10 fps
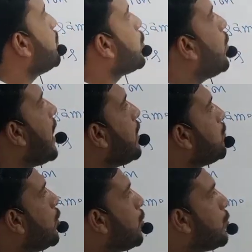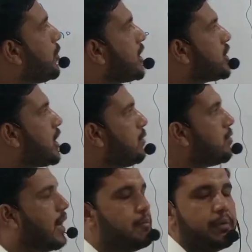provide more protection
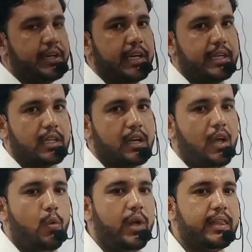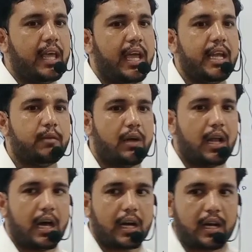from predator. When the
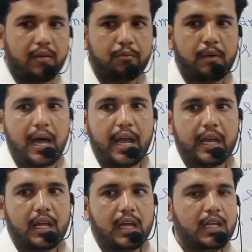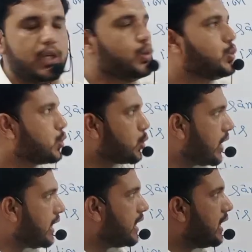animals are combined, live
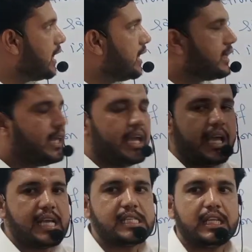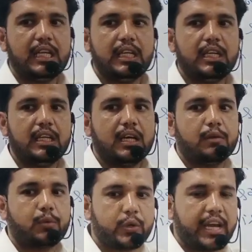together, they easily
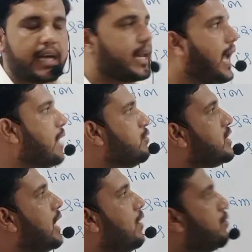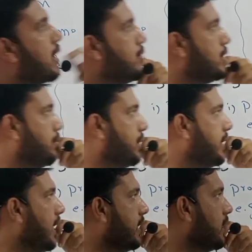protect himself from the
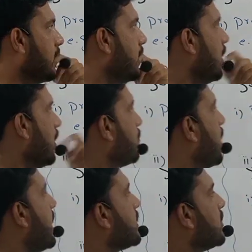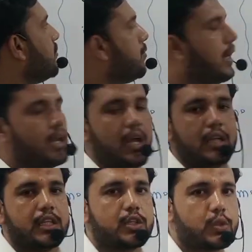predator. For example,
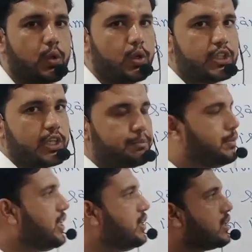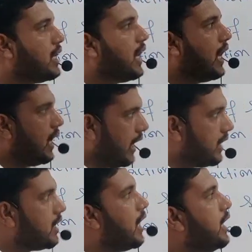the soldier bees
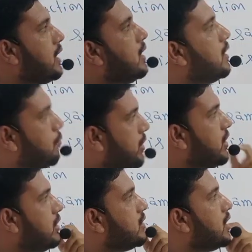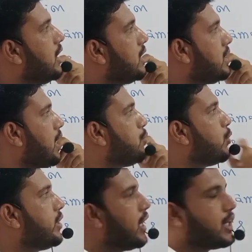and the honey bees, they
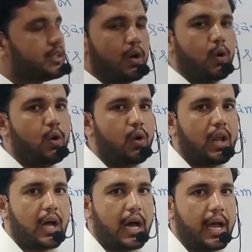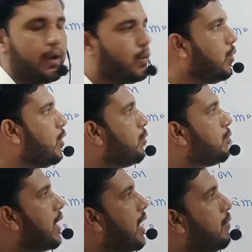protect the whole hive
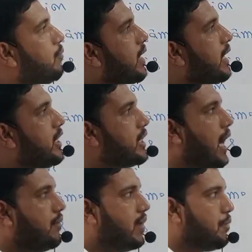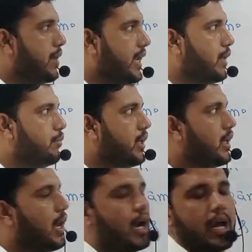from any type of
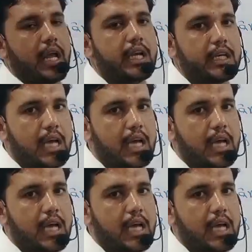enemy or any